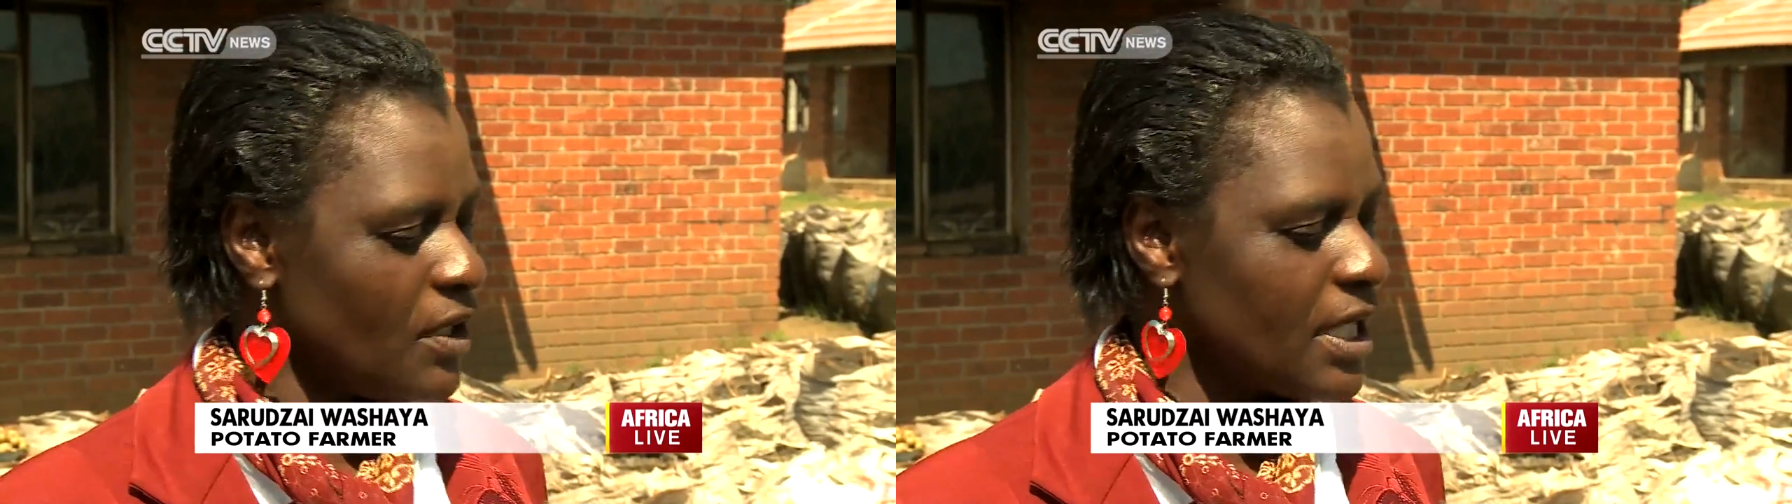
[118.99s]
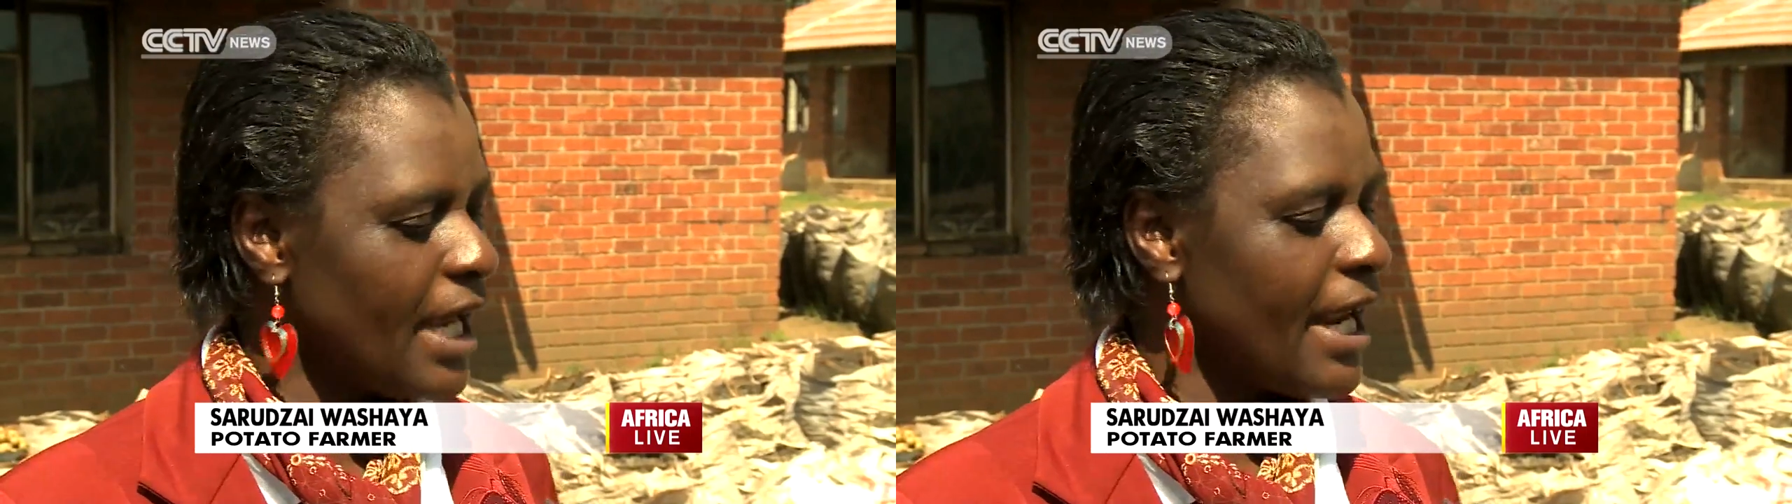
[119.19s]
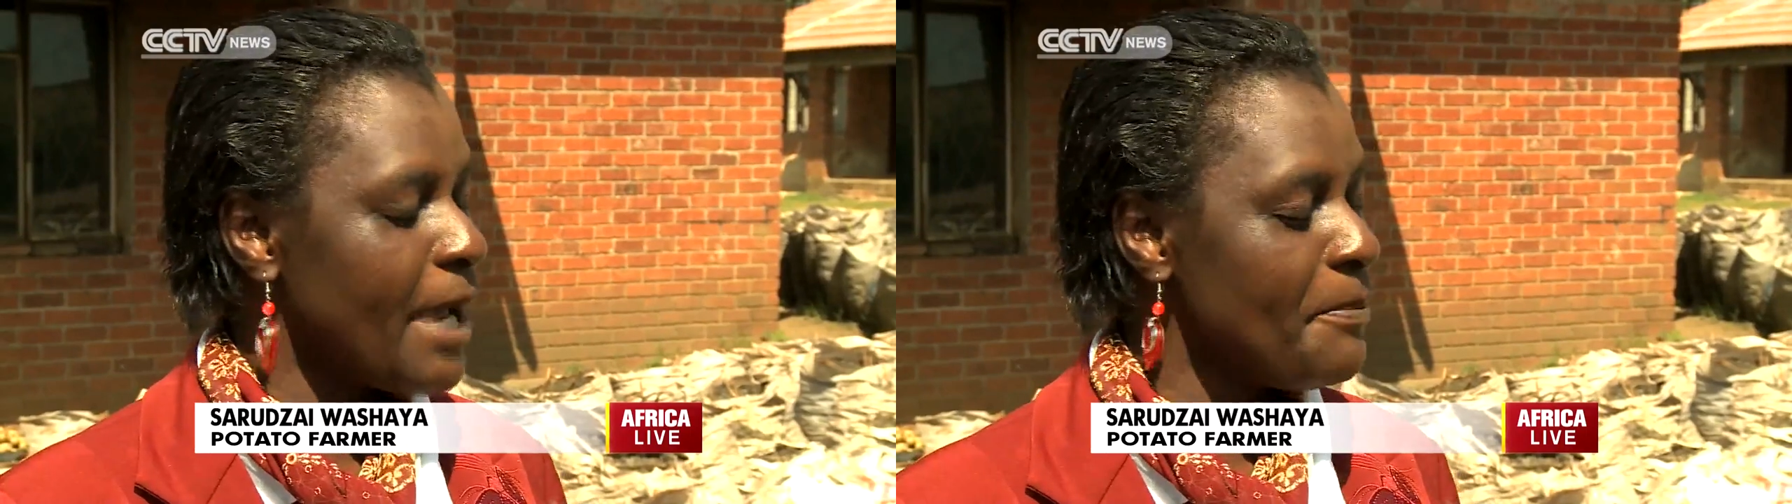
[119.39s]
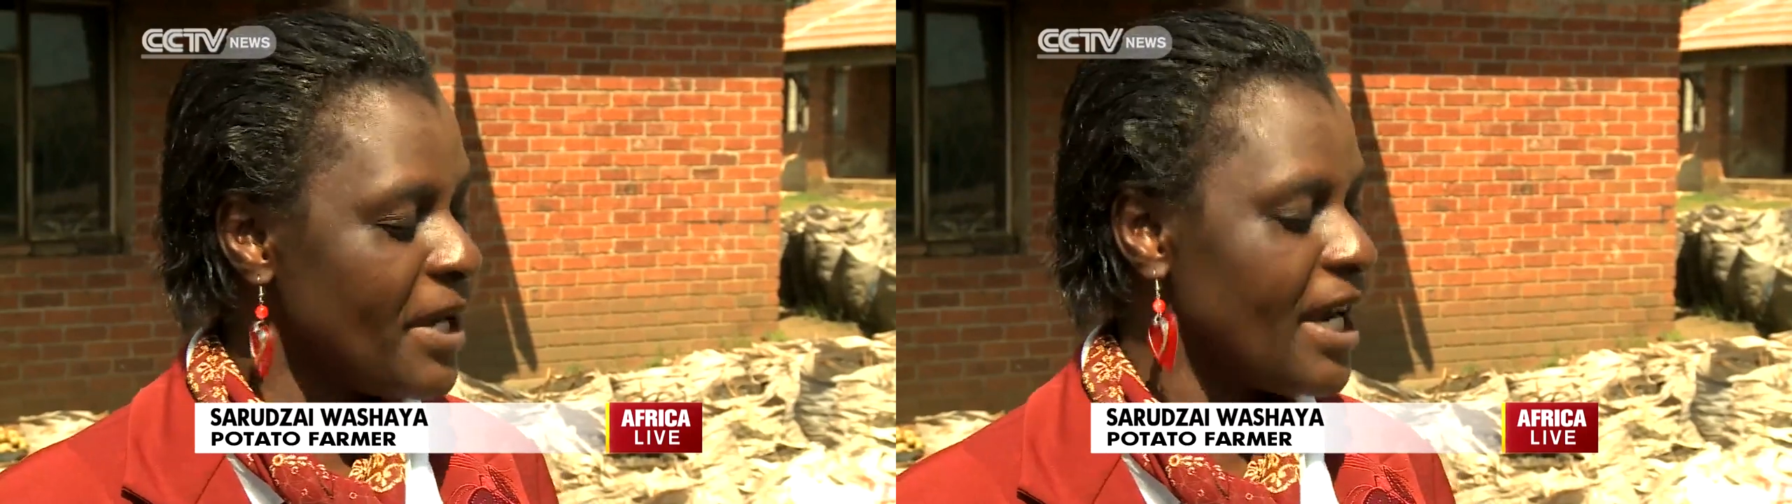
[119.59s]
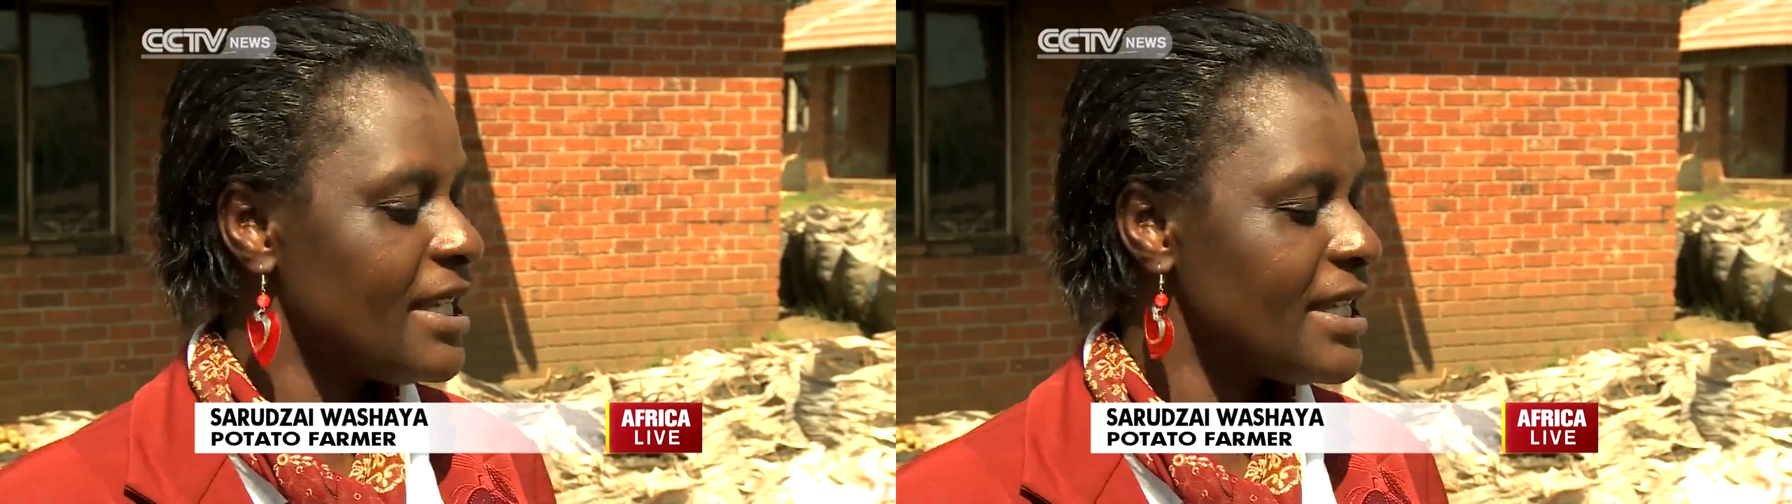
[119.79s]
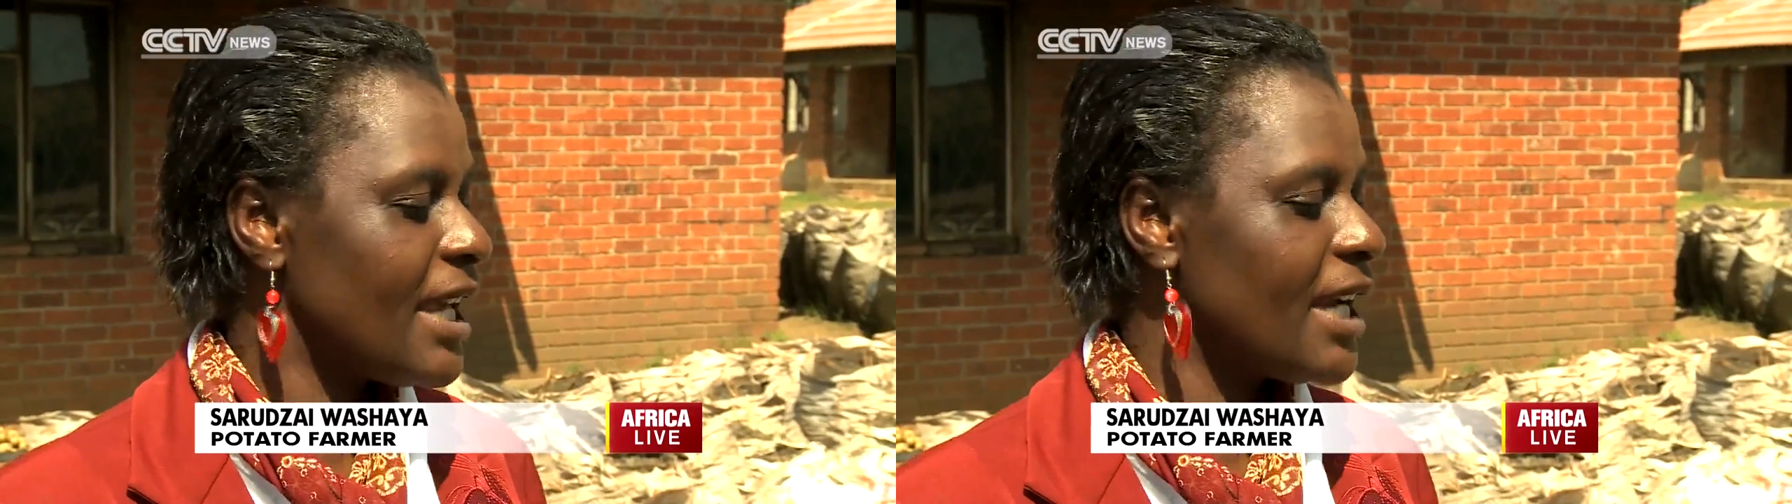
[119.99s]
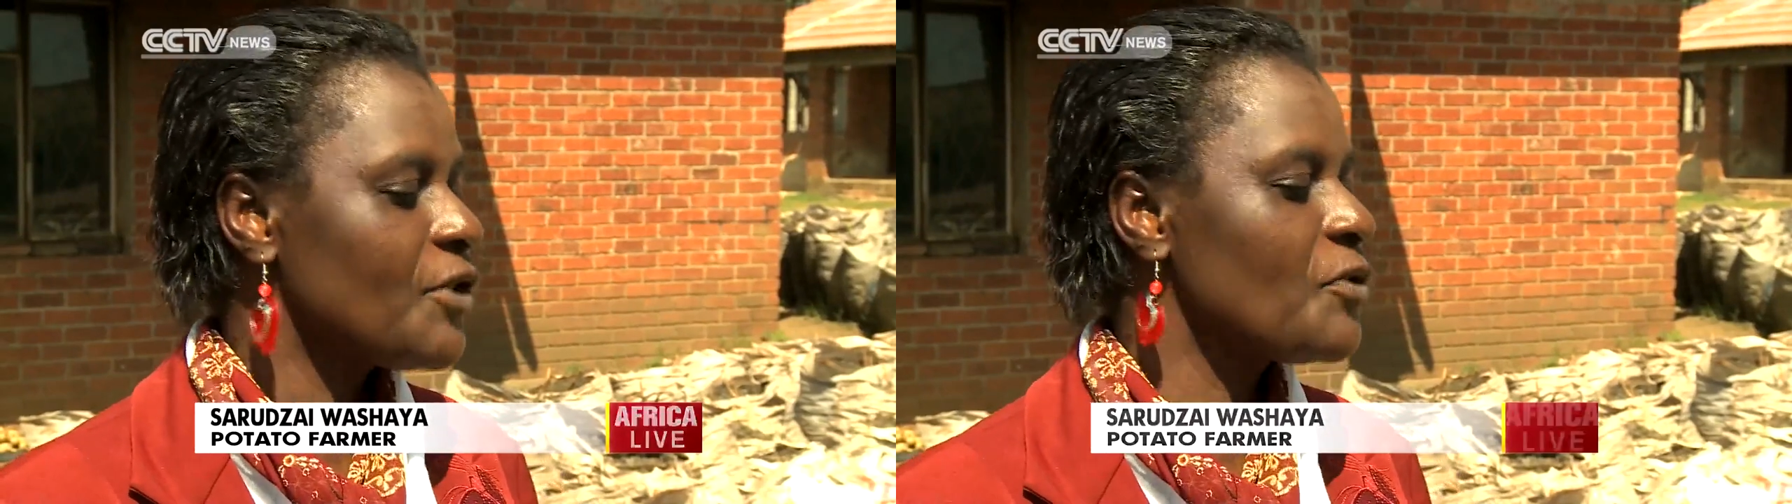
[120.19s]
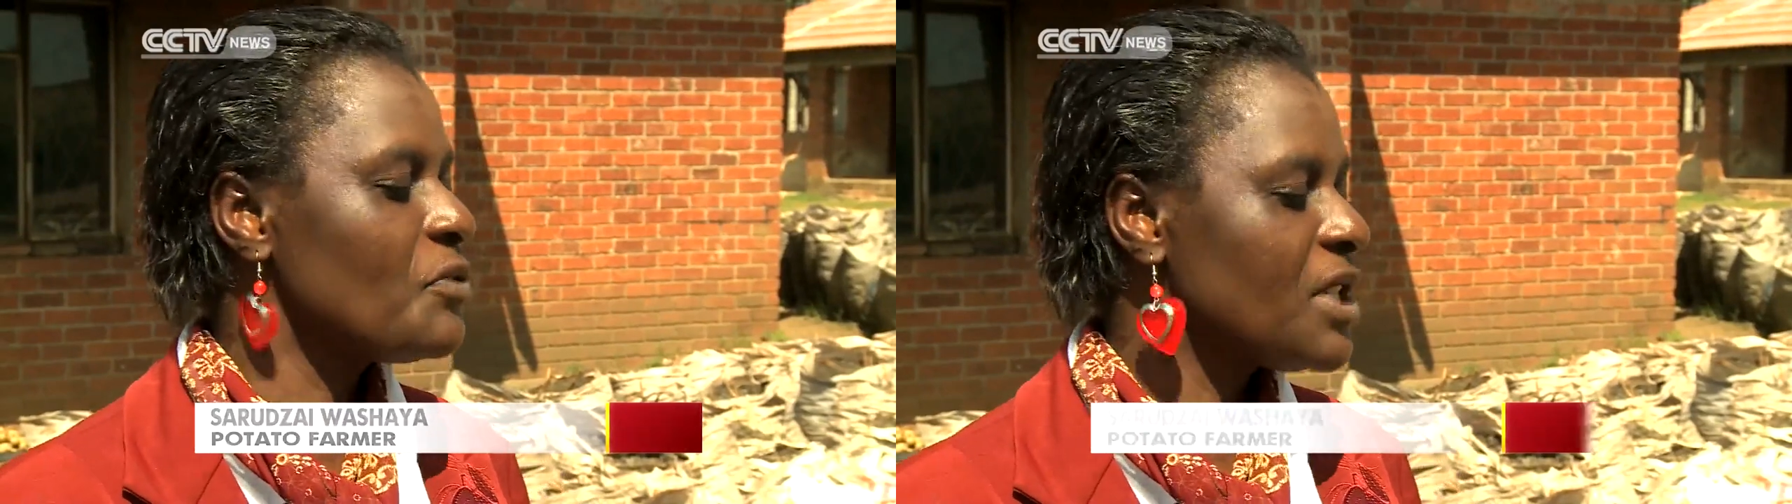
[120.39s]
It will also allow
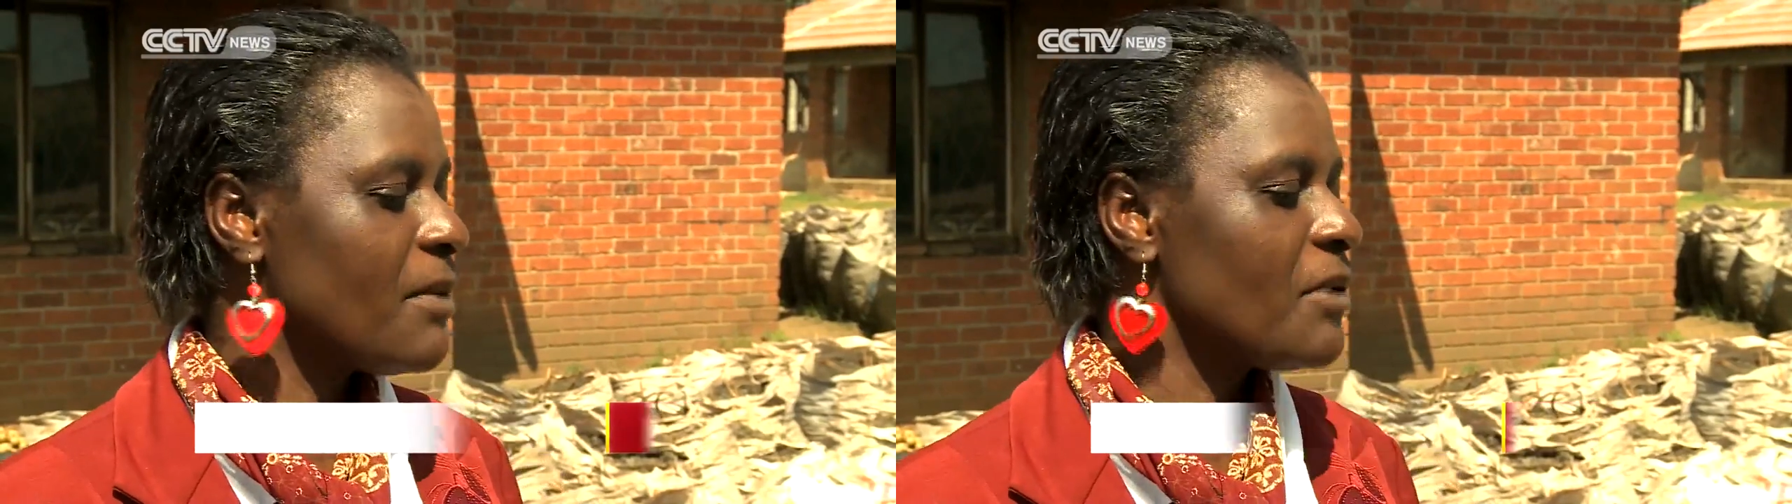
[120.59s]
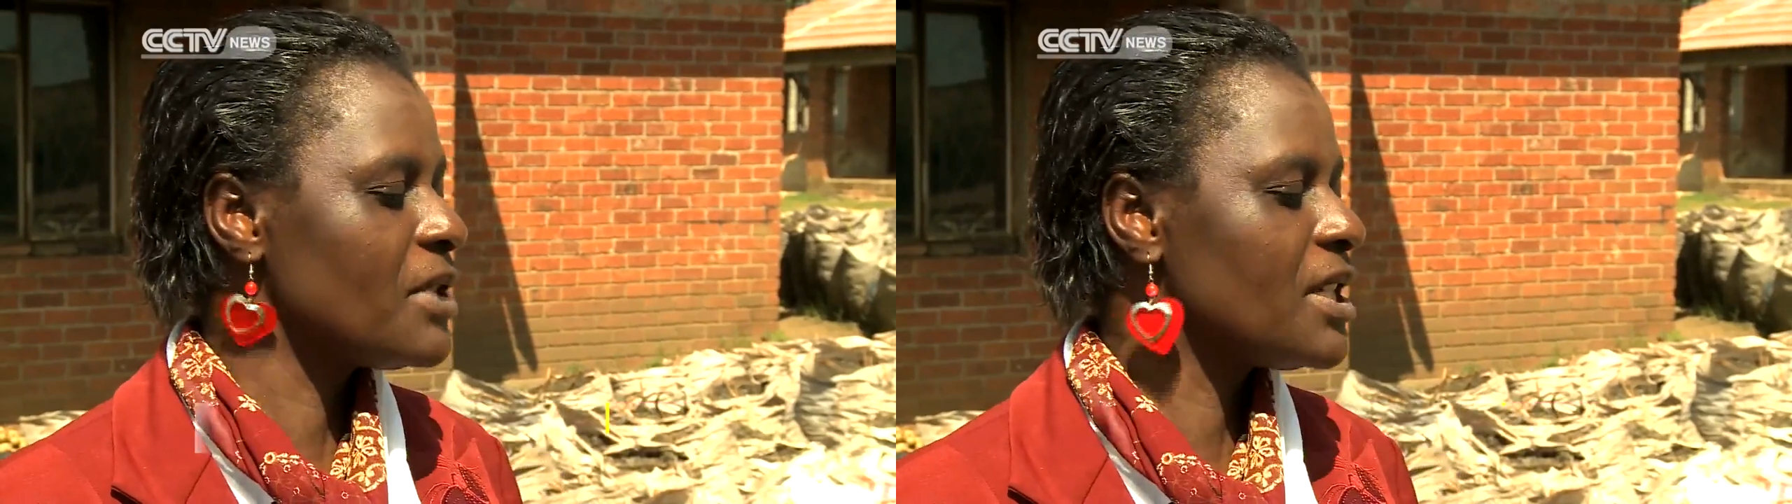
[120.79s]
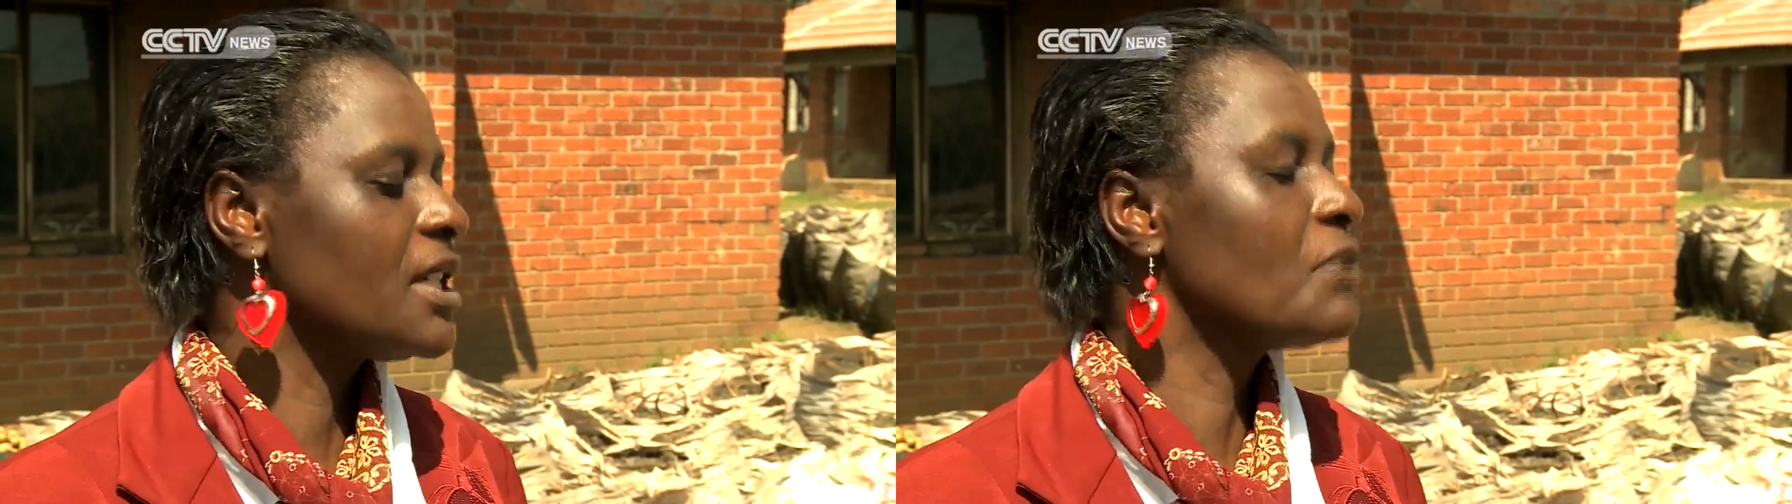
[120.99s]
us to export